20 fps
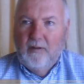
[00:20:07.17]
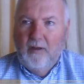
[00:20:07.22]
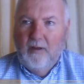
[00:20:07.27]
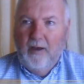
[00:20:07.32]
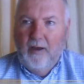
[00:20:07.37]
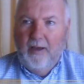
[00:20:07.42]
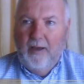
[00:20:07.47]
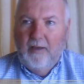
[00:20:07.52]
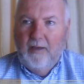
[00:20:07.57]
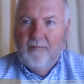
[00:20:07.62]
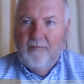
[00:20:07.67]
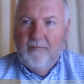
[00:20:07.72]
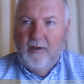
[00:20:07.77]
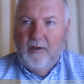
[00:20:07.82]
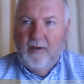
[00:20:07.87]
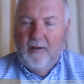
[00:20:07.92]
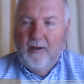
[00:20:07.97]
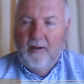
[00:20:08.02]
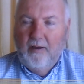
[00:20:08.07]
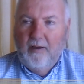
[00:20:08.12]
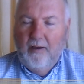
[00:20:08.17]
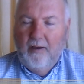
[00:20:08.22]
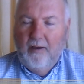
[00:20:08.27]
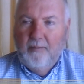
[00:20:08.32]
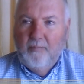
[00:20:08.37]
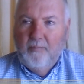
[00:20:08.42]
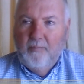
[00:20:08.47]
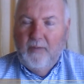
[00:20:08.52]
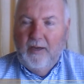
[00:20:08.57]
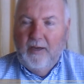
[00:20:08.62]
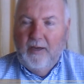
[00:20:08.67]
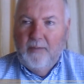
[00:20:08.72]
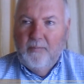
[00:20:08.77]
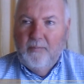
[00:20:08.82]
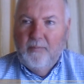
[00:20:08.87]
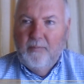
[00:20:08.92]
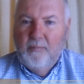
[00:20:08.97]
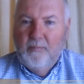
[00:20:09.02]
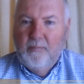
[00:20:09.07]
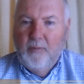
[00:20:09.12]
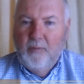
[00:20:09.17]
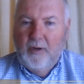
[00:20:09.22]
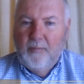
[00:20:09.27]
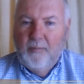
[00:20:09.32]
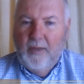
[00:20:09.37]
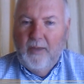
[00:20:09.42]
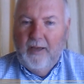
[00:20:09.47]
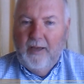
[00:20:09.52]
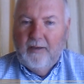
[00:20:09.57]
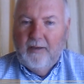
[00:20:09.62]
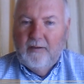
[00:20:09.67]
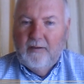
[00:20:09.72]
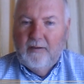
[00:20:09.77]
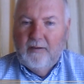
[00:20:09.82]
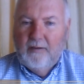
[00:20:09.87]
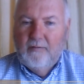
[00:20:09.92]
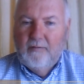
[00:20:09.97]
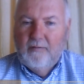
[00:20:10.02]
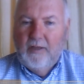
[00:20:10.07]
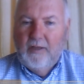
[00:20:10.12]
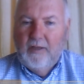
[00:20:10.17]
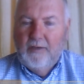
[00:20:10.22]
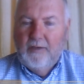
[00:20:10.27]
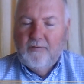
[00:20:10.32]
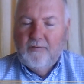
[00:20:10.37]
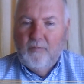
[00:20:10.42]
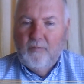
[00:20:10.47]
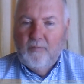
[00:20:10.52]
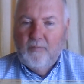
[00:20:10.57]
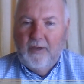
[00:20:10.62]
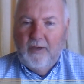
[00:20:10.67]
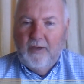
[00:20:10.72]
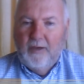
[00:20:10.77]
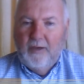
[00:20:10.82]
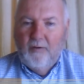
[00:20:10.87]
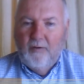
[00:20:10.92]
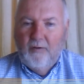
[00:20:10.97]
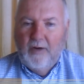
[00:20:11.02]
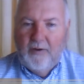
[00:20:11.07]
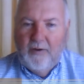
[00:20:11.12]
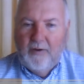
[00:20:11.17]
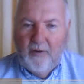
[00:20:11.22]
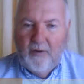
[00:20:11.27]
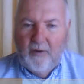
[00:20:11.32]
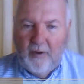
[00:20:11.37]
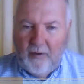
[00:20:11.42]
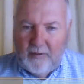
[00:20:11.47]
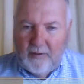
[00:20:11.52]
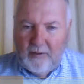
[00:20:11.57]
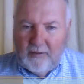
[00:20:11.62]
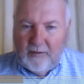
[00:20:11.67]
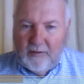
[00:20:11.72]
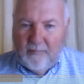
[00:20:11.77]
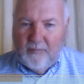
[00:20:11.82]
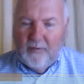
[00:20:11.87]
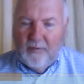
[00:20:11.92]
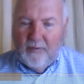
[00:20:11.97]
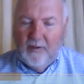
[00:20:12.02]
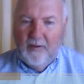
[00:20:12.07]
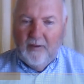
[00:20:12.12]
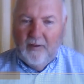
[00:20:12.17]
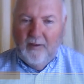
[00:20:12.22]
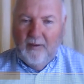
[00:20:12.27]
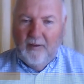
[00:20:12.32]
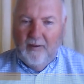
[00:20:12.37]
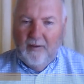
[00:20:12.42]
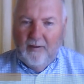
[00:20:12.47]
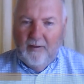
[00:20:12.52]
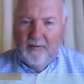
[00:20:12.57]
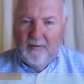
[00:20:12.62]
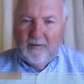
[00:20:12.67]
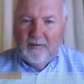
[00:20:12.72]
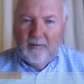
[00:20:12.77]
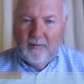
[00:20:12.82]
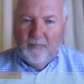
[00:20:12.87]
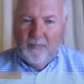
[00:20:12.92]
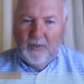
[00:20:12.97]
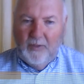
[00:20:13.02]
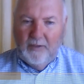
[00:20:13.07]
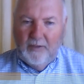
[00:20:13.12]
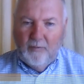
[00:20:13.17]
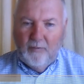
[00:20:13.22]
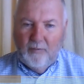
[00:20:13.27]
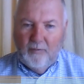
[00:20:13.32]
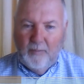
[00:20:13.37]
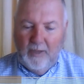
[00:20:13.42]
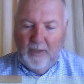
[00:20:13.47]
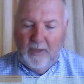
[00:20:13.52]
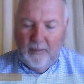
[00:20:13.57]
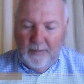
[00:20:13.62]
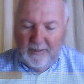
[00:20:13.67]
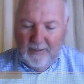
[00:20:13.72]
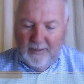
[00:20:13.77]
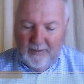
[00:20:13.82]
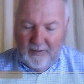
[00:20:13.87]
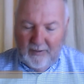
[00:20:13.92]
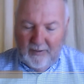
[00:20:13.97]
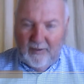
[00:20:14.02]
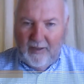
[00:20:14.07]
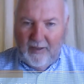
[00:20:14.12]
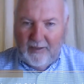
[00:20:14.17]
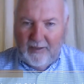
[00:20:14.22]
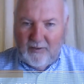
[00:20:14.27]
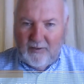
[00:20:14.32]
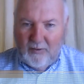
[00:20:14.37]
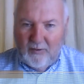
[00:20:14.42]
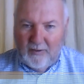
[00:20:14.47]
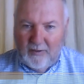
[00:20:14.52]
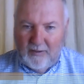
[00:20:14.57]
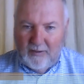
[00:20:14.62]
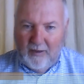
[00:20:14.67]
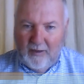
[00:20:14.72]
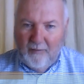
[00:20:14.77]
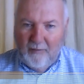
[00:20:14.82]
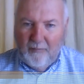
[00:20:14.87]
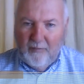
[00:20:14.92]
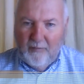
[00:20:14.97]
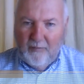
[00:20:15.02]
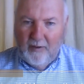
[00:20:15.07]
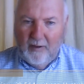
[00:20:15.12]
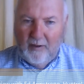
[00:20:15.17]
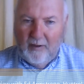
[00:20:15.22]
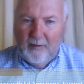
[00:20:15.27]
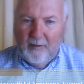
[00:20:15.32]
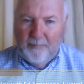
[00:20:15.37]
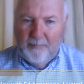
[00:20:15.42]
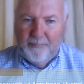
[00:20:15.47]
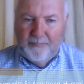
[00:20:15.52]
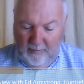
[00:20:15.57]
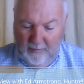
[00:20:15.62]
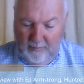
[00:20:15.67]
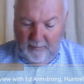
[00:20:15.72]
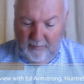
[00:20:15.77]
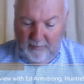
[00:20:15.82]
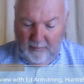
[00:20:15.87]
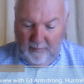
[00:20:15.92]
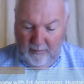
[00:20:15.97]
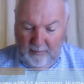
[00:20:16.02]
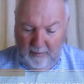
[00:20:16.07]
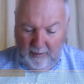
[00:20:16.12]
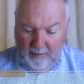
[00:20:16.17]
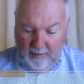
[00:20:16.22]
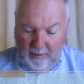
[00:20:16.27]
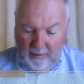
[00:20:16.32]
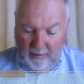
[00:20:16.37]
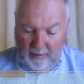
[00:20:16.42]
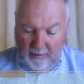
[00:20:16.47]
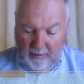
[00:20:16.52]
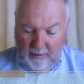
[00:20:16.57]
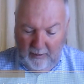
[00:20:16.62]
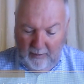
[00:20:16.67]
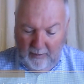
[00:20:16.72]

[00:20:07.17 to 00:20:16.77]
I bring back things for my granddaughter, some things for babies and that sort of stuff, and